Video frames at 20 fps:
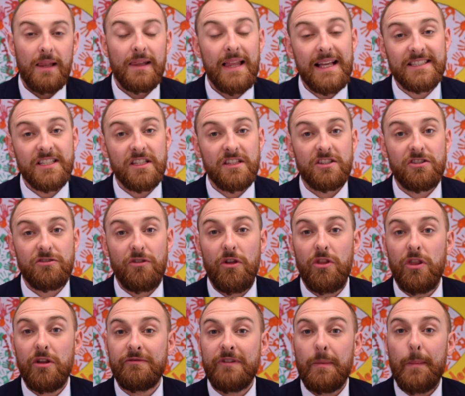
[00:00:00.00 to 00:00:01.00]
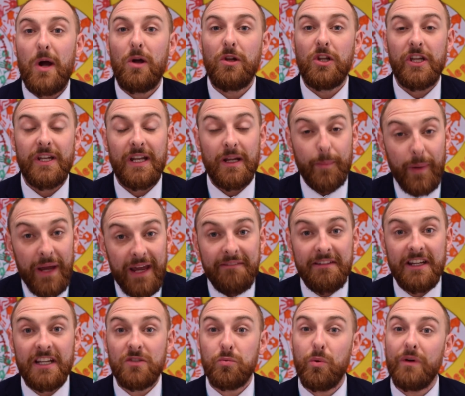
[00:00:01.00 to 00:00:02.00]
Lessons through the remote learning
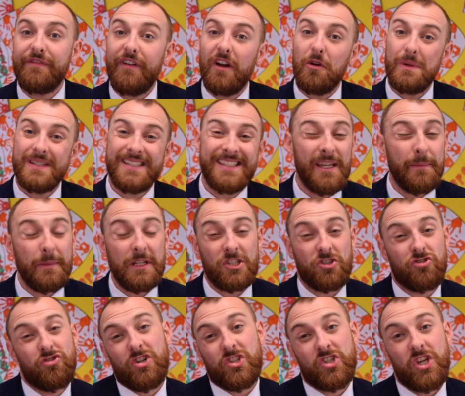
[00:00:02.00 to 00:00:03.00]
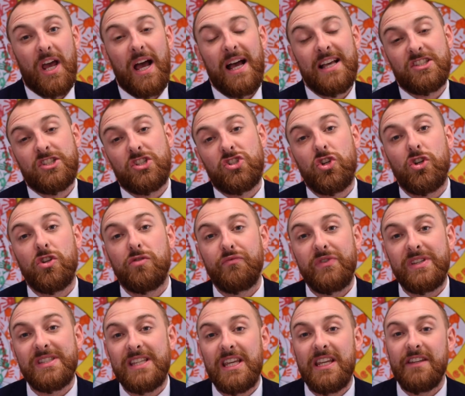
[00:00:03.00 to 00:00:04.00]
period will follow a similar structure as the children
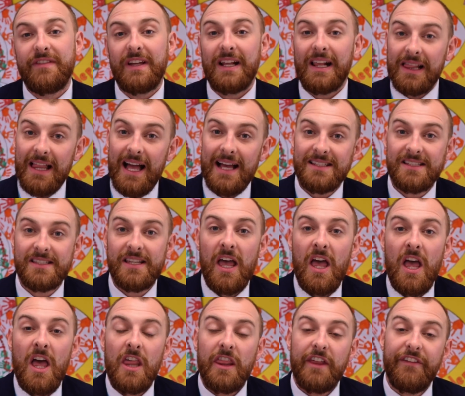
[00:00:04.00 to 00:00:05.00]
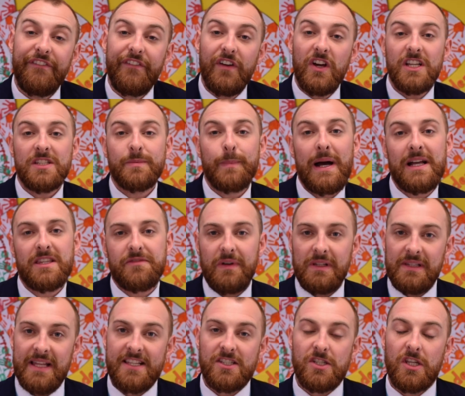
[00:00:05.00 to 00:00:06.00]
receive in class. The first part of a
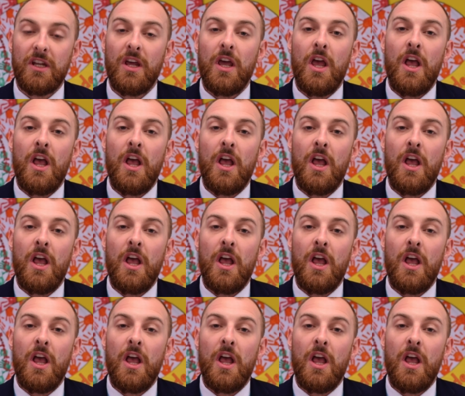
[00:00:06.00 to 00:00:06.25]
lesson,